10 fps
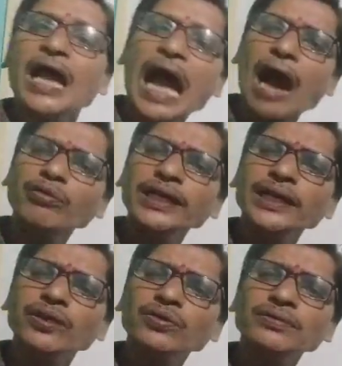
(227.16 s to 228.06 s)
How
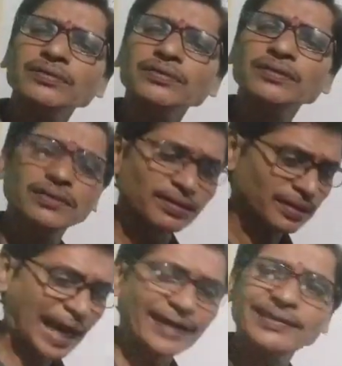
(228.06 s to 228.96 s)
did you
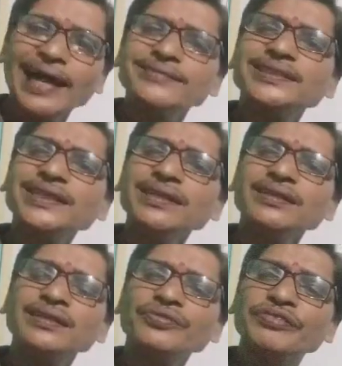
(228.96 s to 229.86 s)
write the
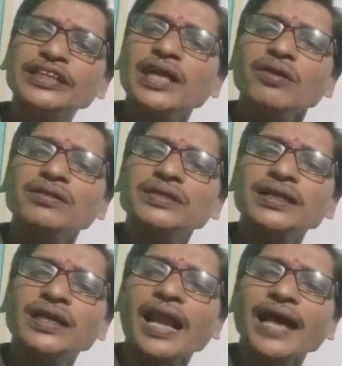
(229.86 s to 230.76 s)
answer without
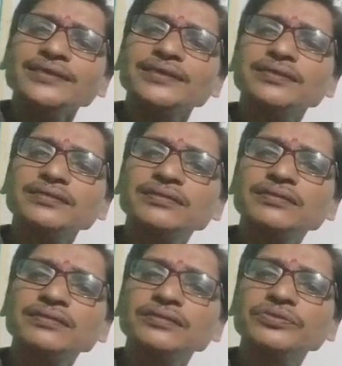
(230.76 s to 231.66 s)
the class,
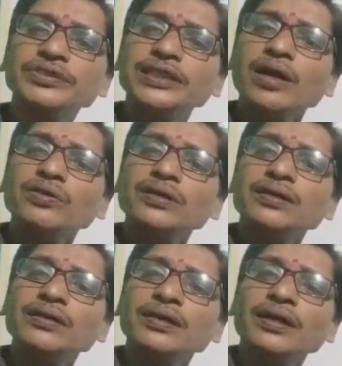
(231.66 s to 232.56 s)
without
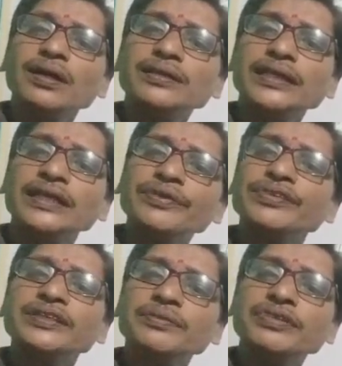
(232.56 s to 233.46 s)
the
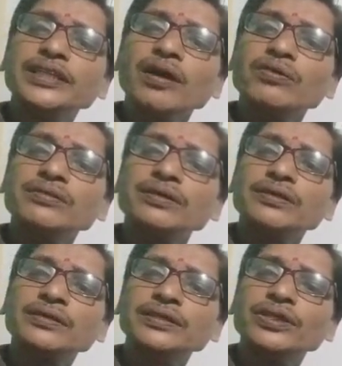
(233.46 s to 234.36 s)
review, without
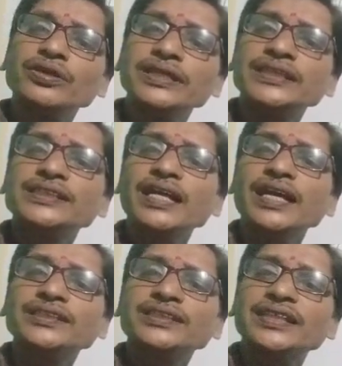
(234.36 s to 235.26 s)
your teacher
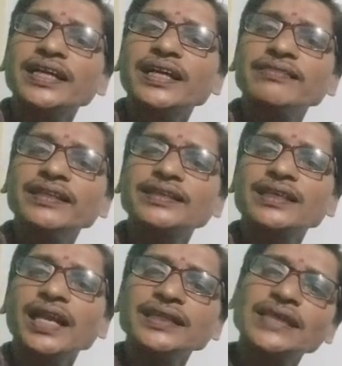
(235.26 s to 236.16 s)
has taken
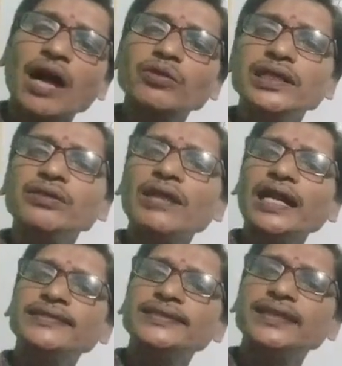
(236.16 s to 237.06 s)
this class? How did you
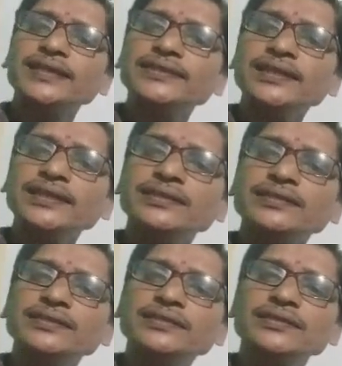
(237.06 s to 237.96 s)
write this answer?
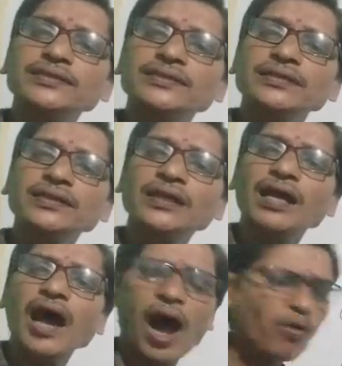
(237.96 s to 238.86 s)

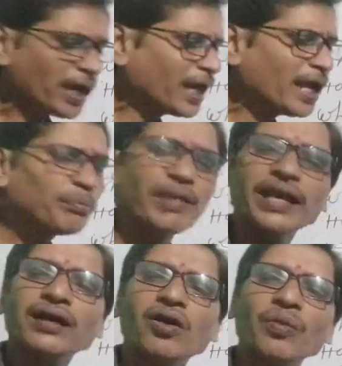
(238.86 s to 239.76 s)
How can I make